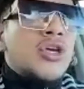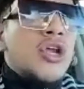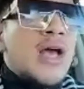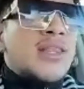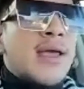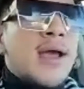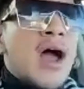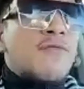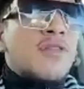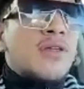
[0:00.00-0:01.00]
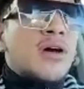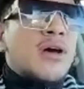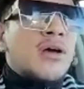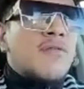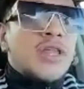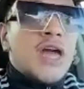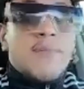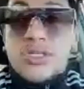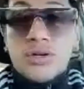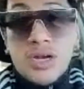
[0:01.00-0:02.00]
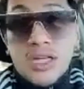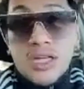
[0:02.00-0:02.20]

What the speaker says: thank God for the opportunities that